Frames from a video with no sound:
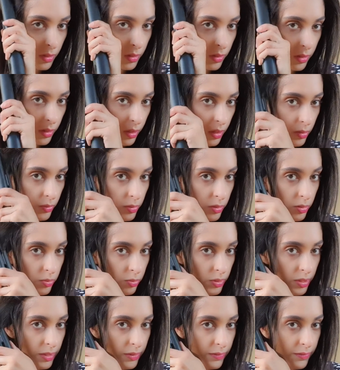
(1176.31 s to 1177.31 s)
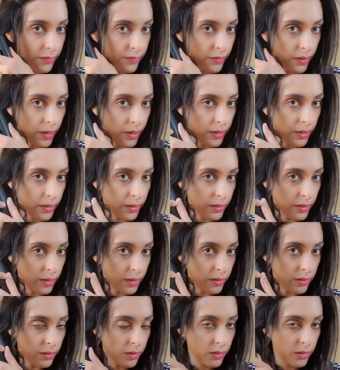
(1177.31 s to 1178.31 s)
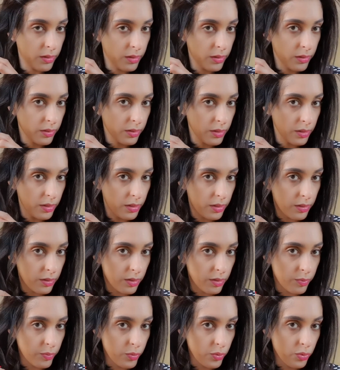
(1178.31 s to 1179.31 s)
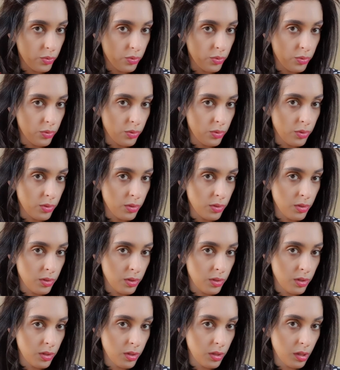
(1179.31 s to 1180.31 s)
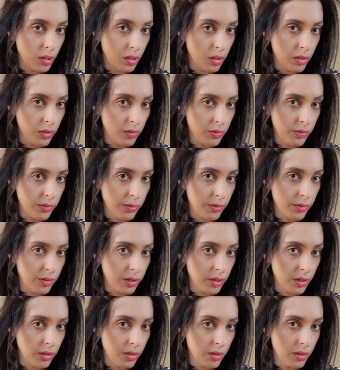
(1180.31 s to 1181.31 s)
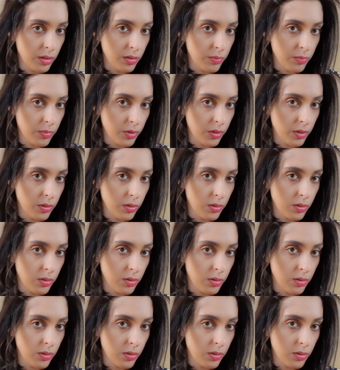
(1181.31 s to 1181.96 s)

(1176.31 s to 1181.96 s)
And the hair is really fine and silky and smooth and a little thin, but